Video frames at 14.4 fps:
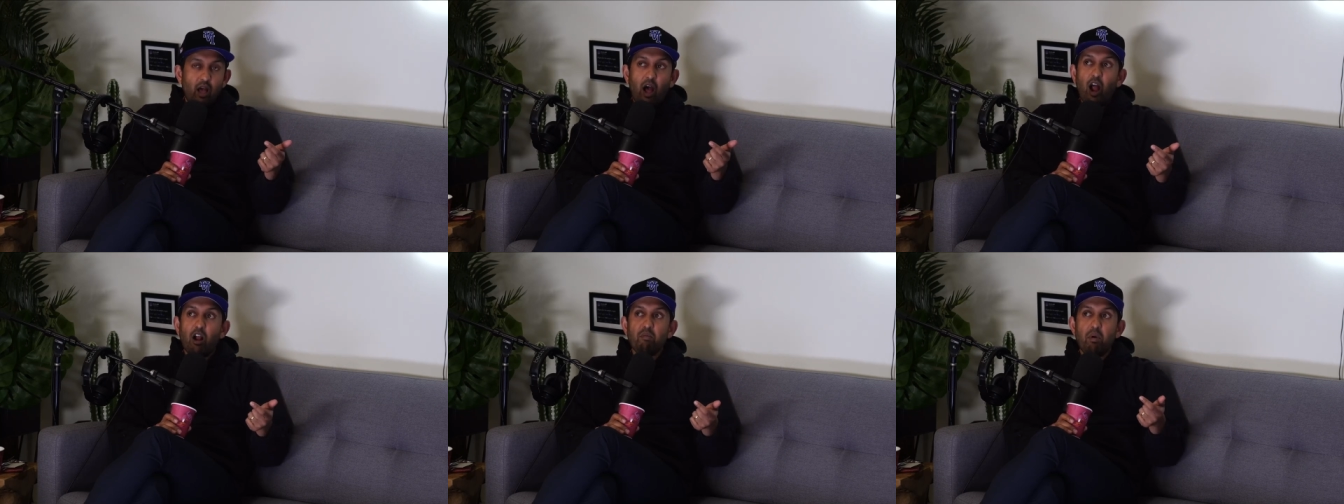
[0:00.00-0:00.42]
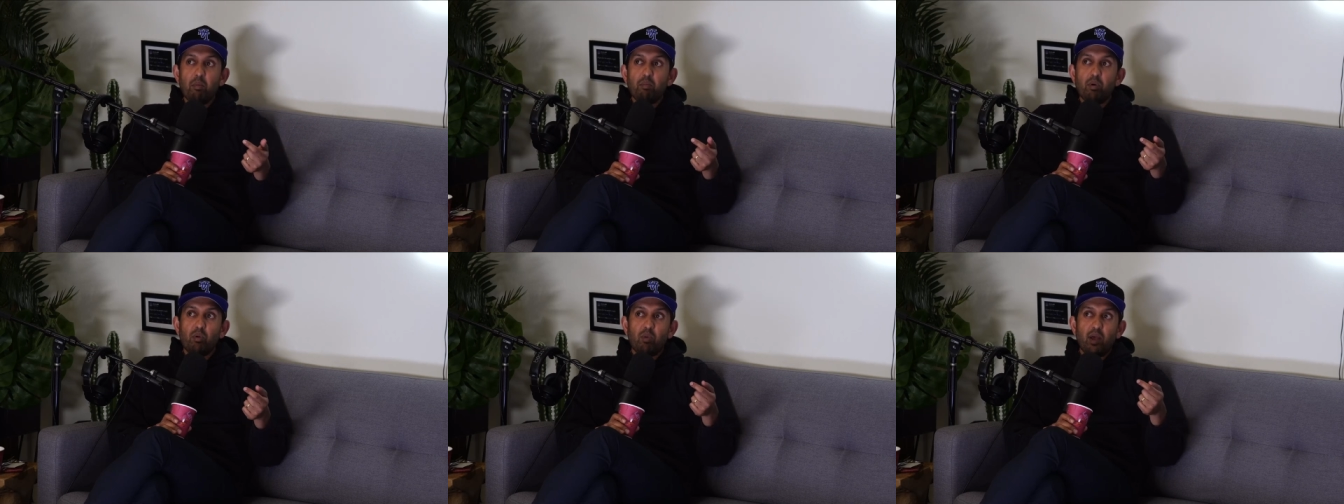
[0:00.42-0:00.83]
I
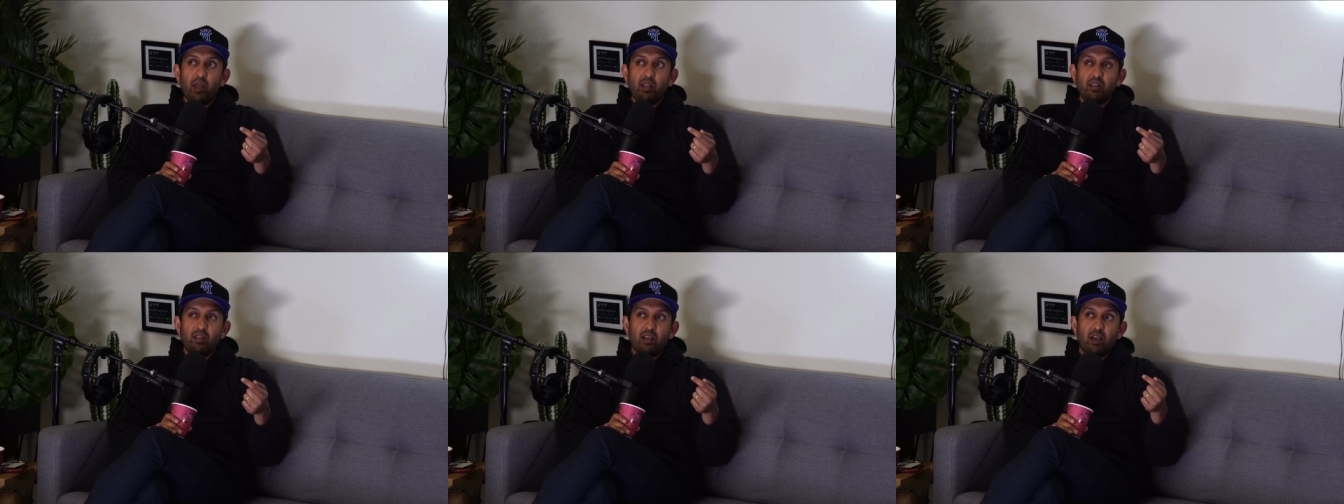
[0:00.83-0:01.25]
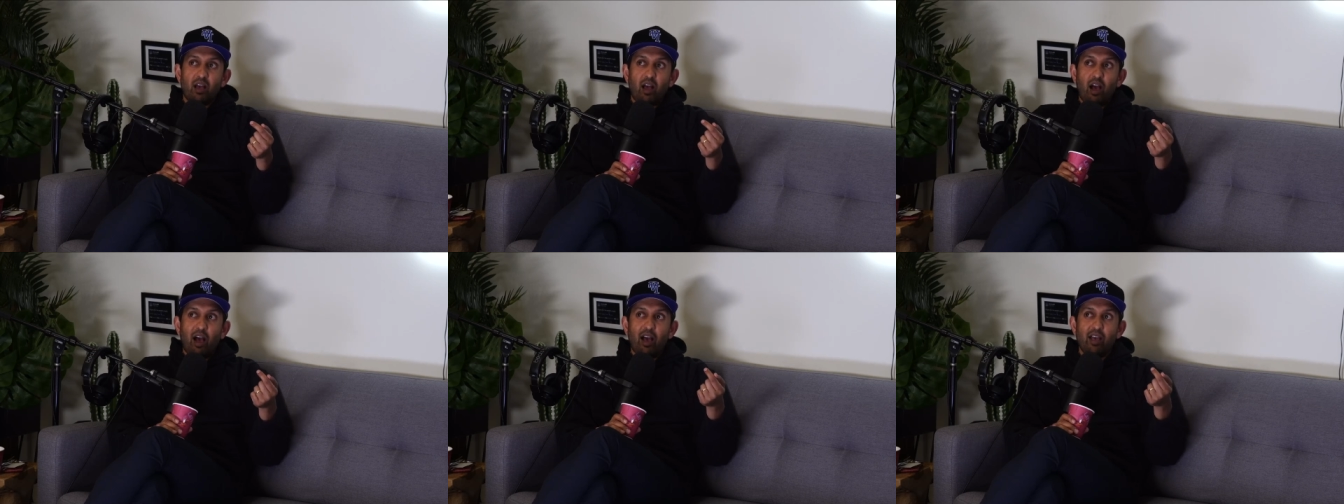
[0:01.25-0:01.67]
remember when
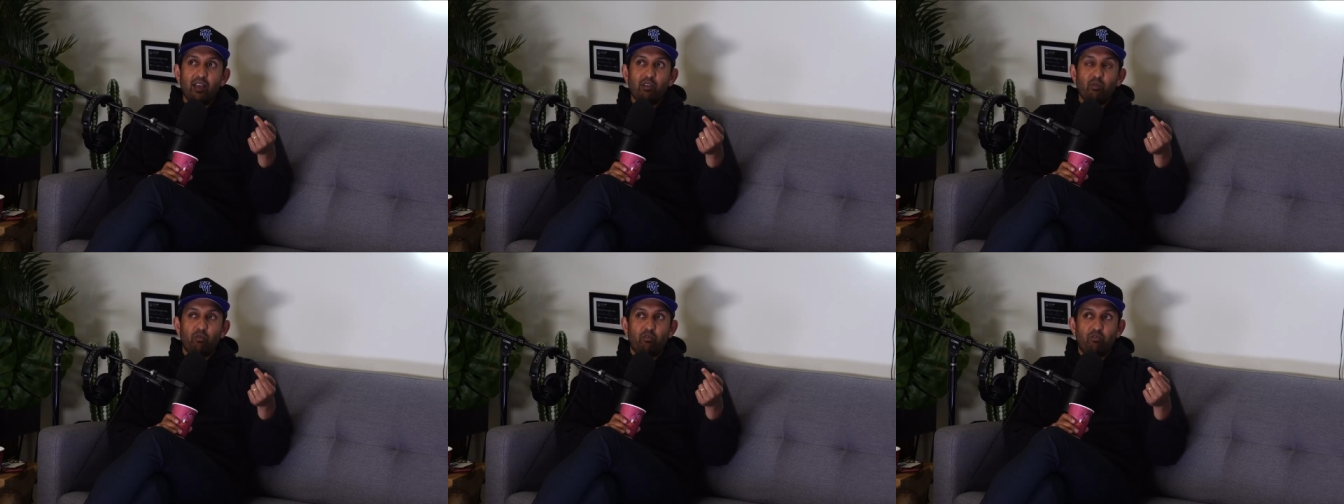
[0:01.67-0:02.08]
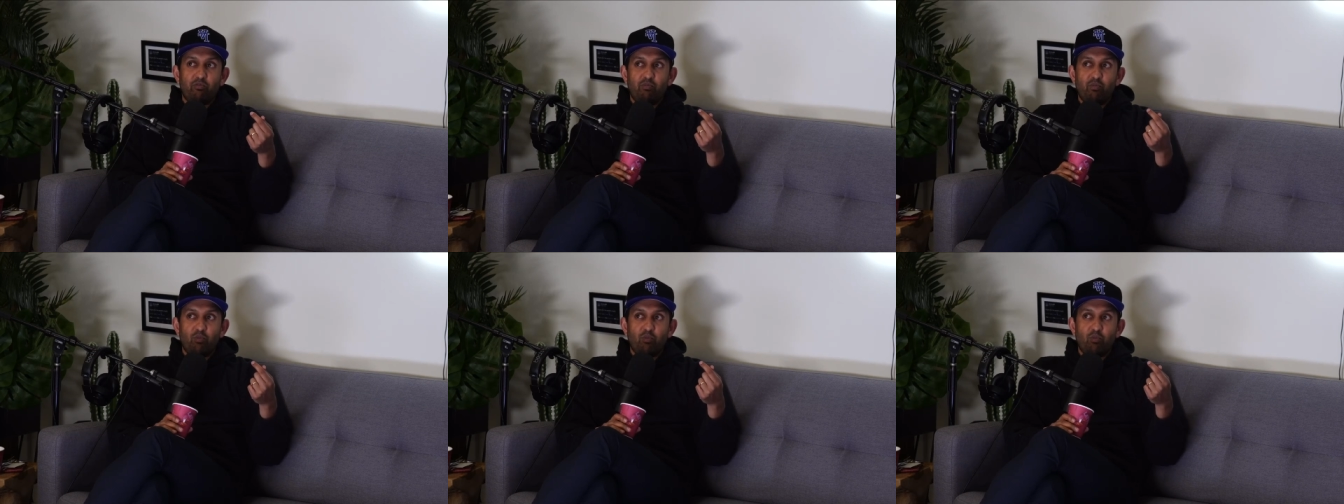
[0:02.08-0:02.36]
I f-